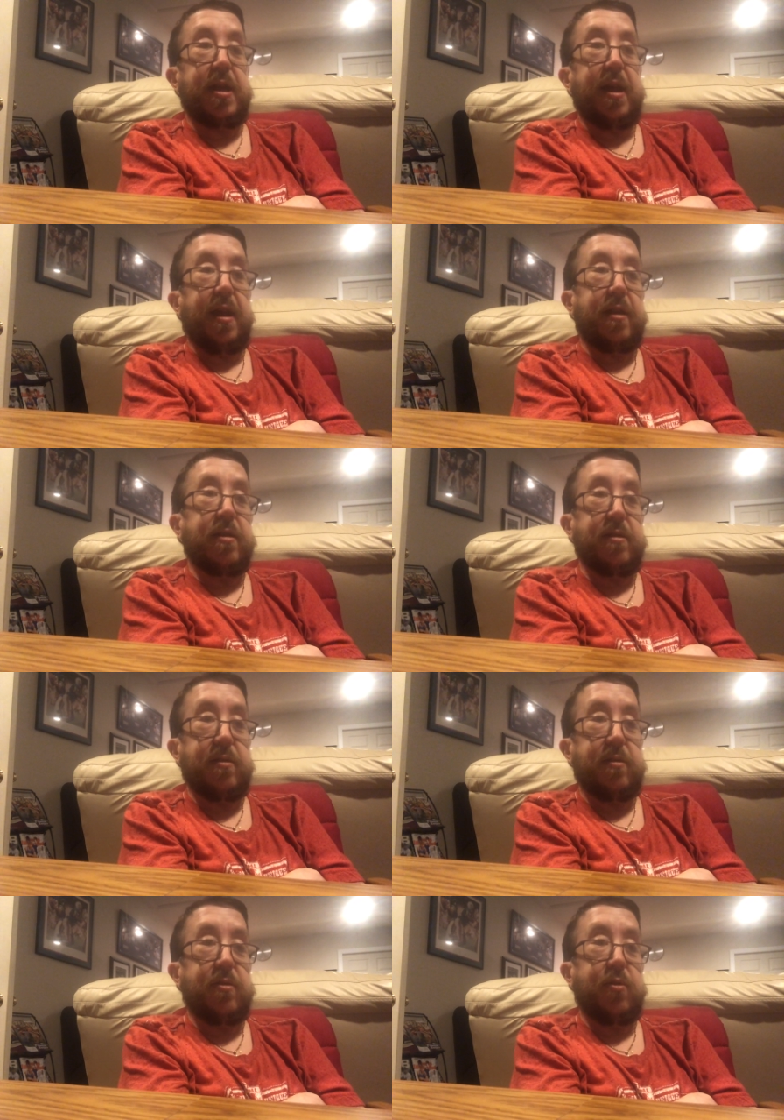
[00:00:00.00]
hat
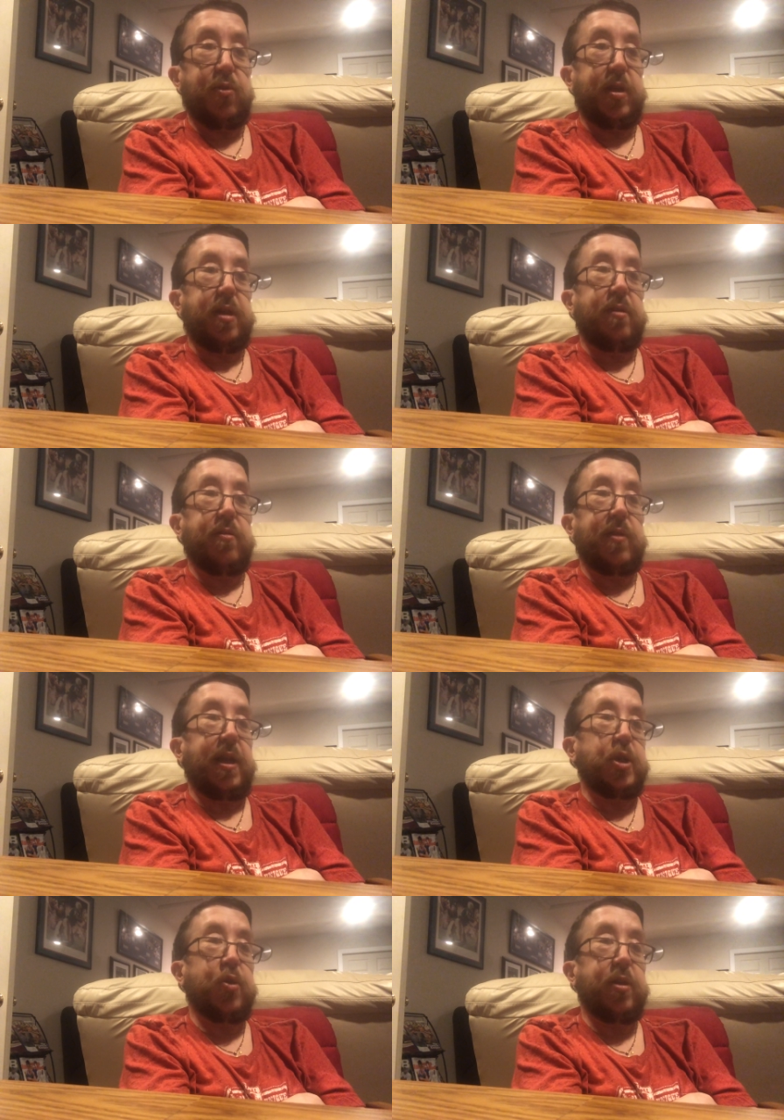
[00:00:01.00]
hoodie
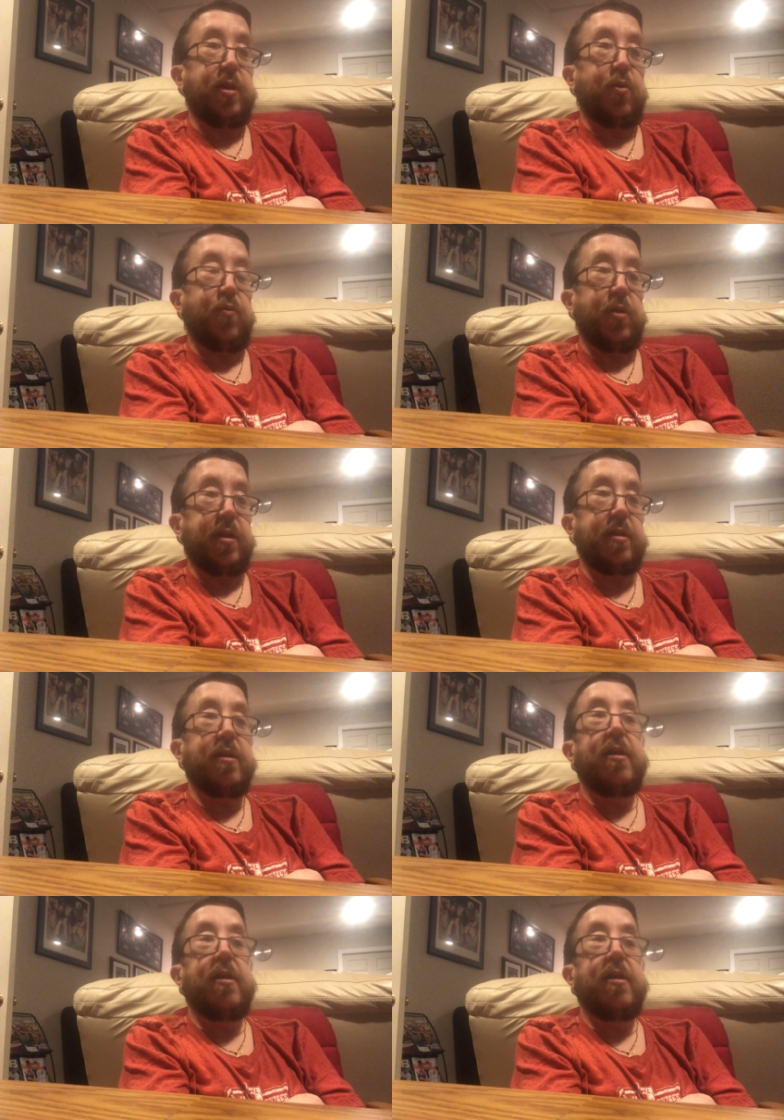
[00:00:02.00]
over it.